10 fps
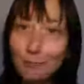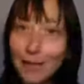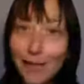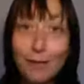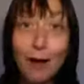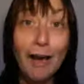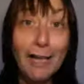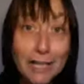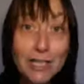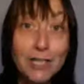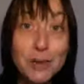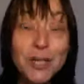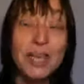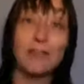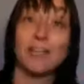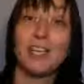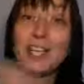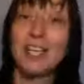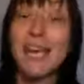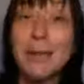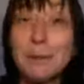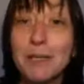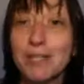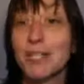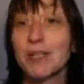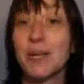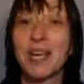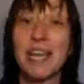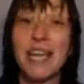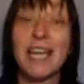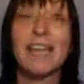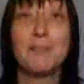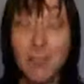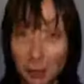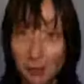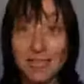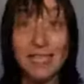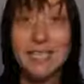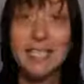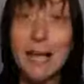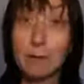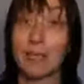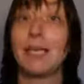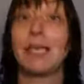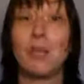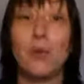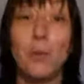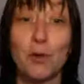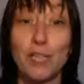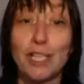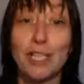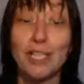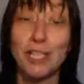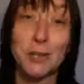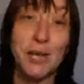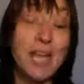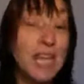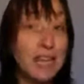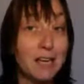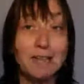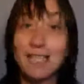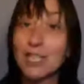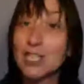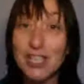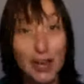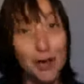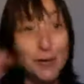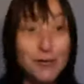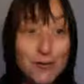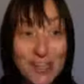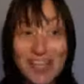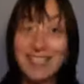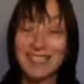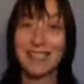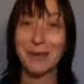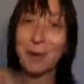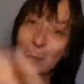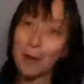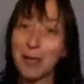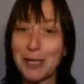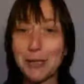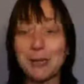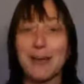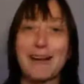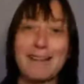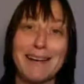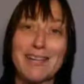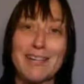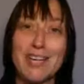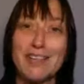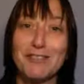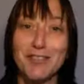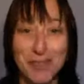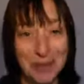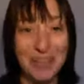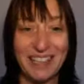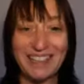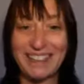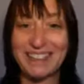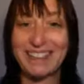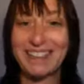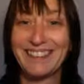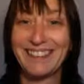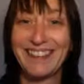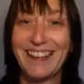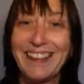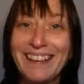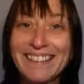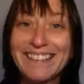if I can do it, if your neighbour can do it, if those leaders out there that you're watching can do it, there is no reason why you can't achieve and do it, yeah?